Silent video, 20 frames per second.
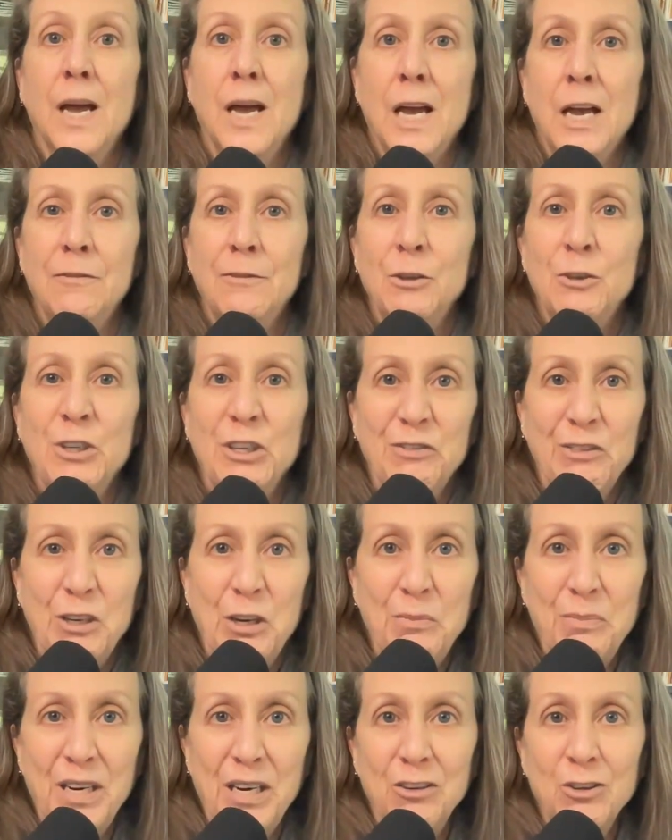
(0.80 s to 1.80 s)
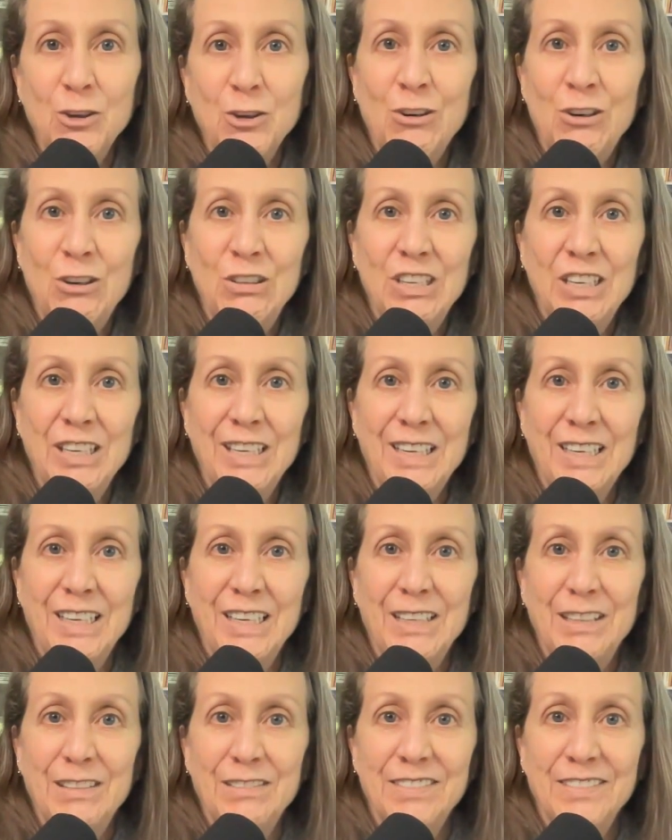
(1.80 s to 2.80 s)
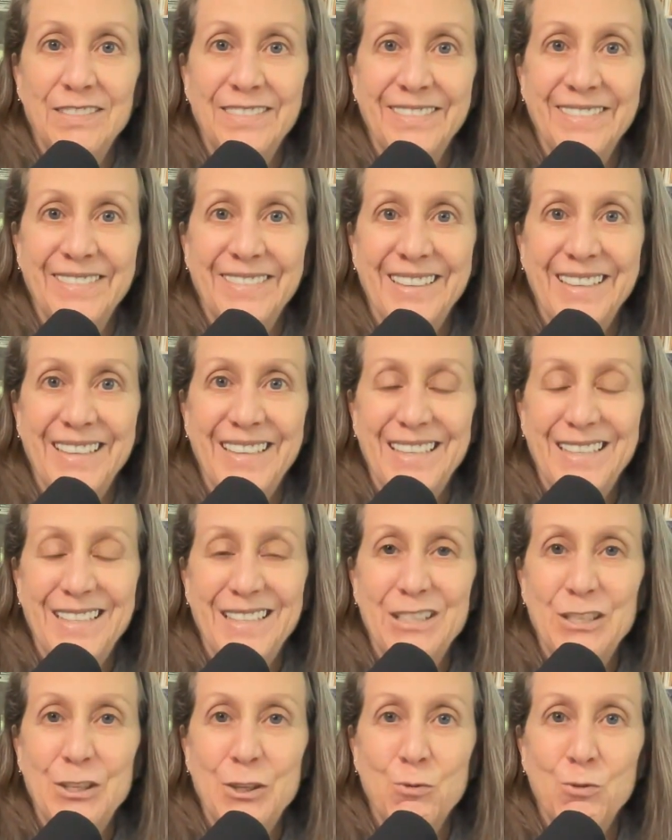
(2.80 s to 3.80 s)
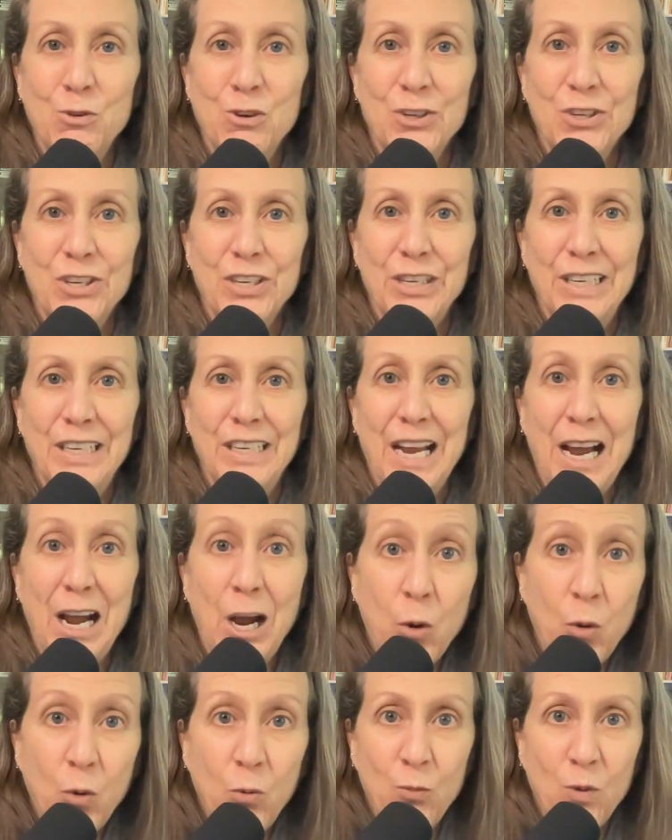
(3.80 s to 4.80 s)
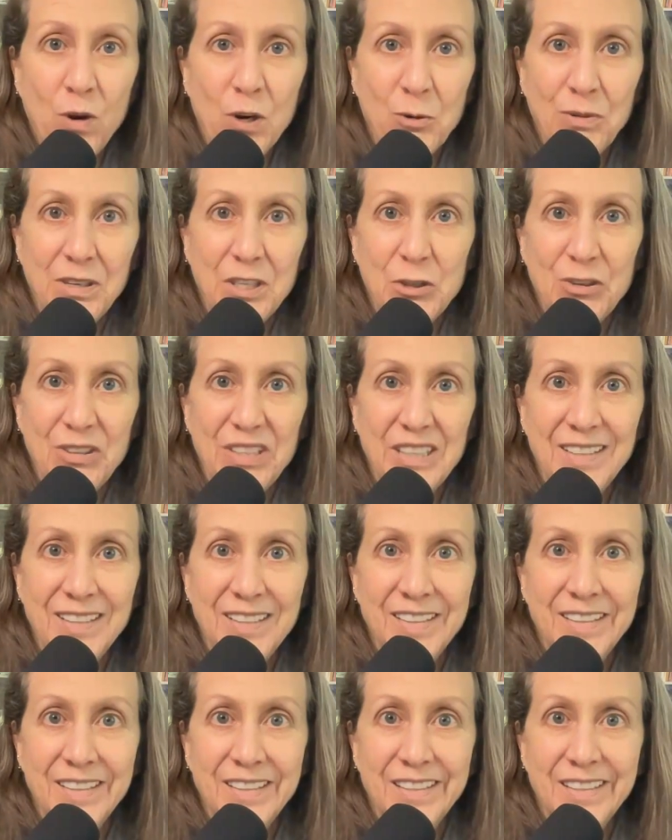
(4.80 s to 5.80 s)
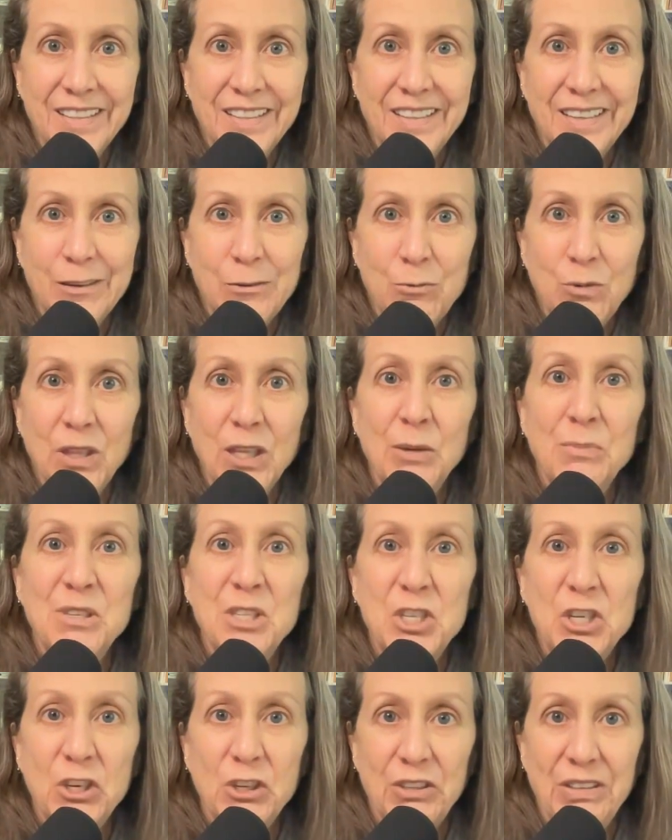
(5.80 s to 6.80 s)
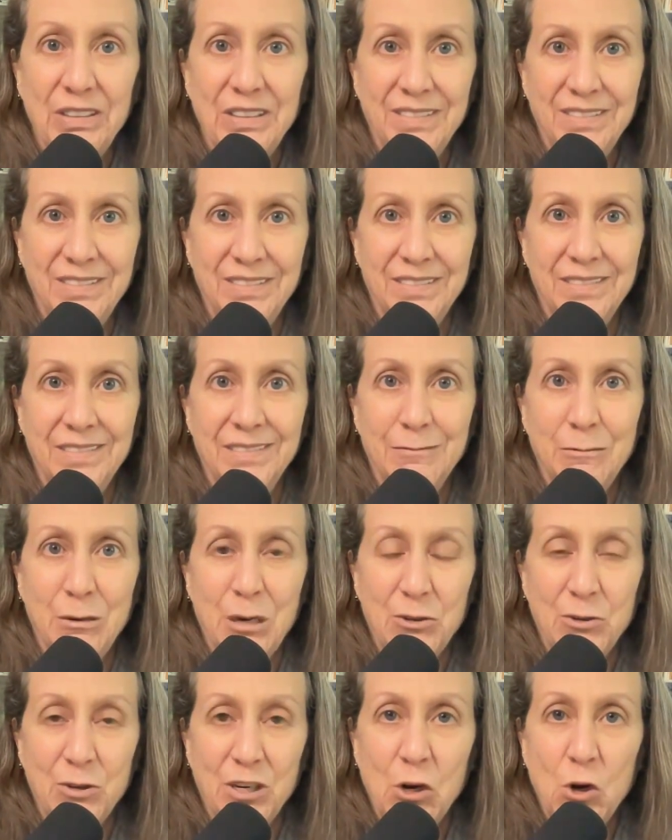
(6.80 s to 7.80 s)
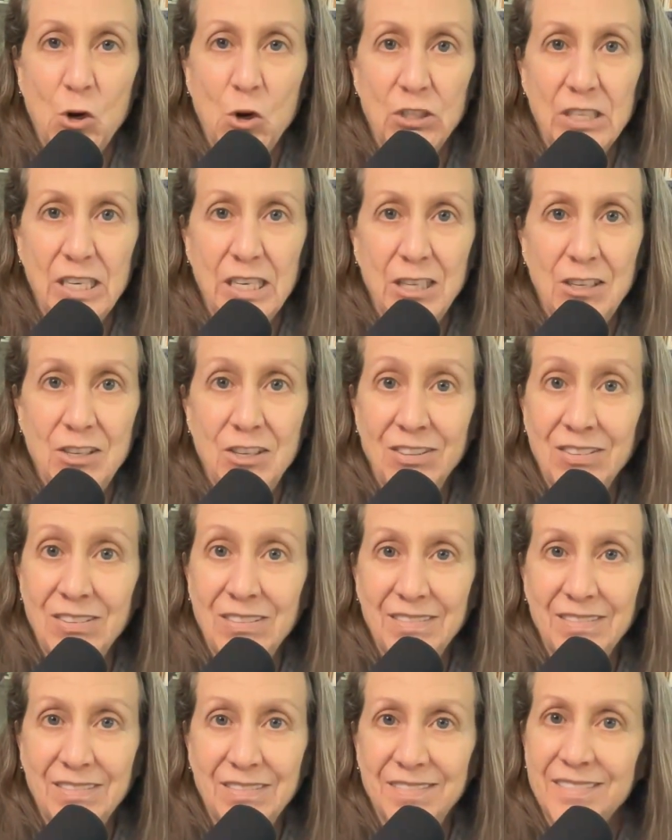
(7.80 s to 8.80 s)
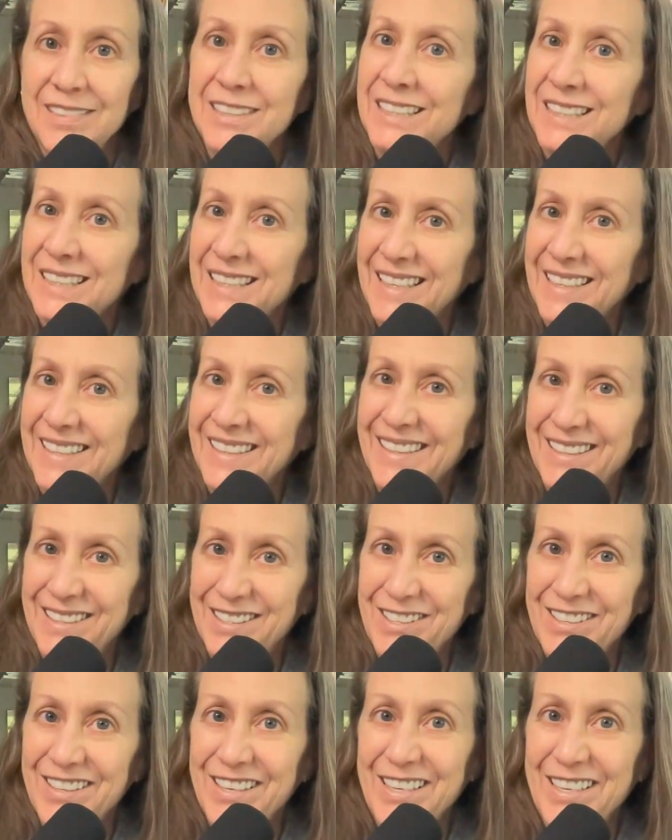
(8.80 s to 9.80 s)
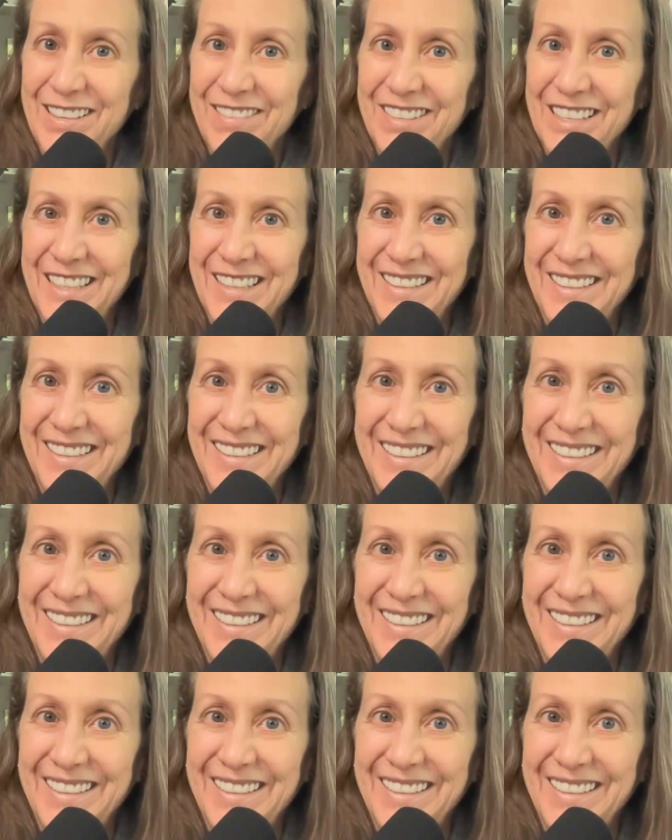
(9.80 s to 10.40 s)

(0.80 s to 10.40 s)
Have you given up alcohol like I have? And you're wondering, now what do I drink? Well, let me show you what I drink all day long and into the evening.